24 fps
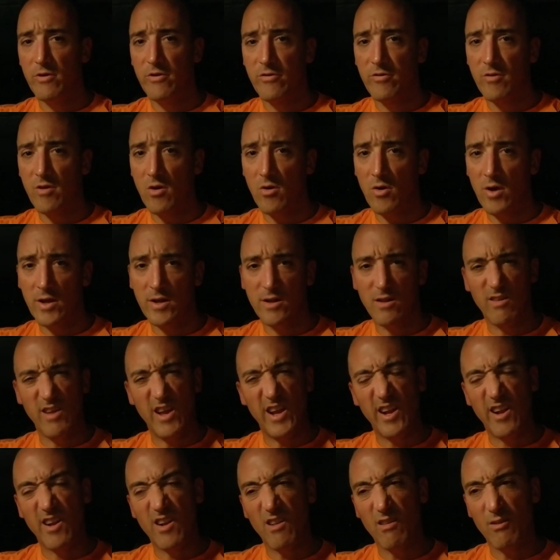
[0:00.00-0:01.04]
So I
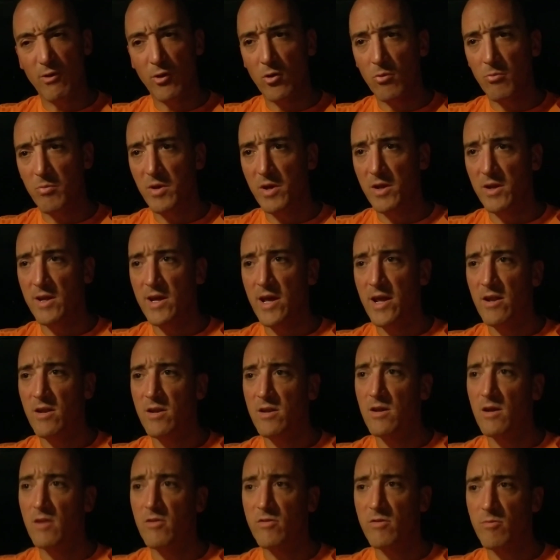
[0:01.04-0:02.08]
delayed it a little bit and had it
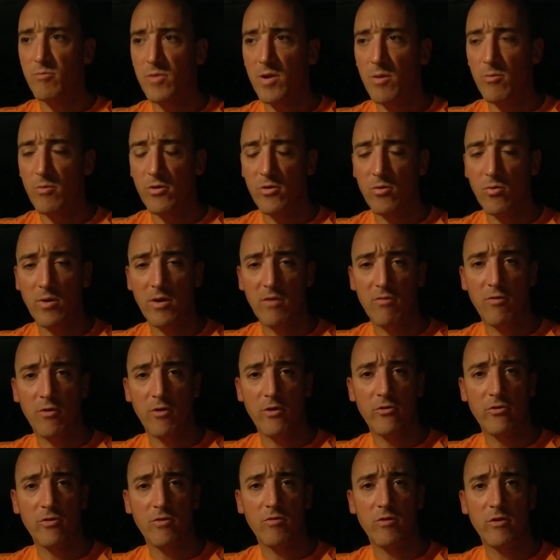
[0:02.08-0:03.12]
done September
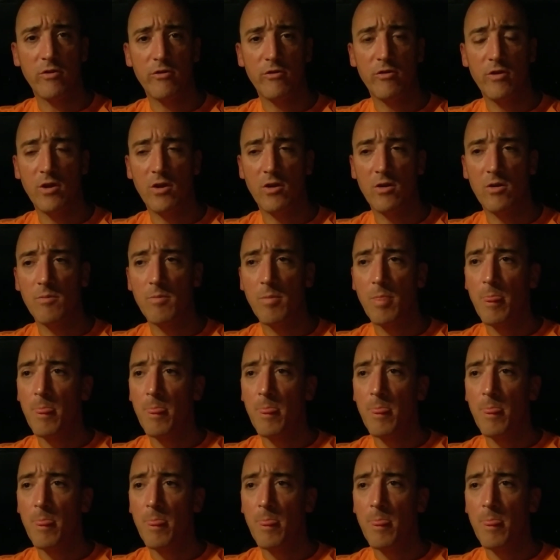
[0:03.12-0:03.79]
21st of this year.